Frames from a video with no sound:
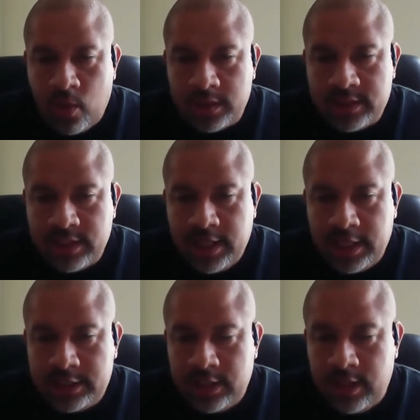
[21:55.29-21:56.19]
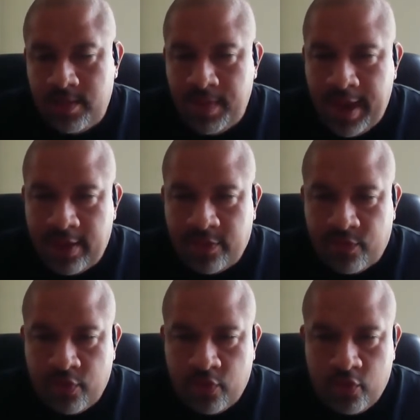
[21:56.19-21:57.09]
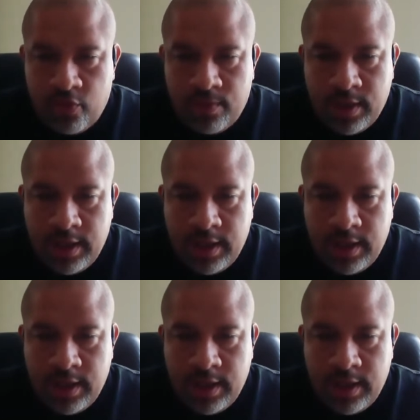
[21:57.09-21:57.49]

was the kitchen, the bathroom,